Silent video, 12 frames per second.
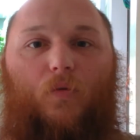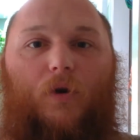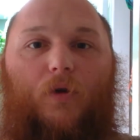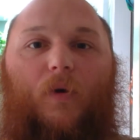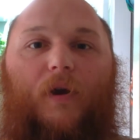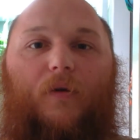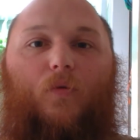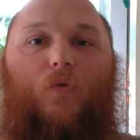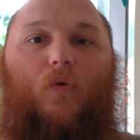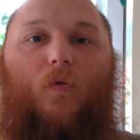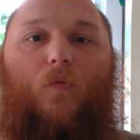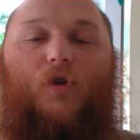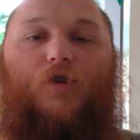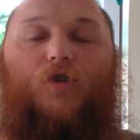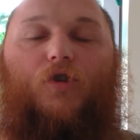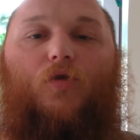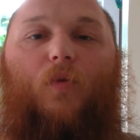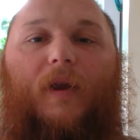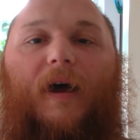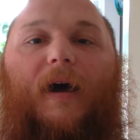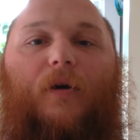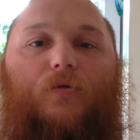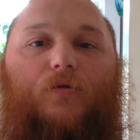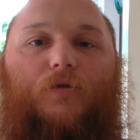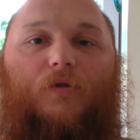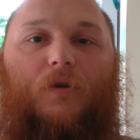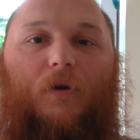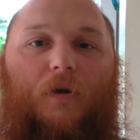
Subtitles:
What do you want to, which do you want to house?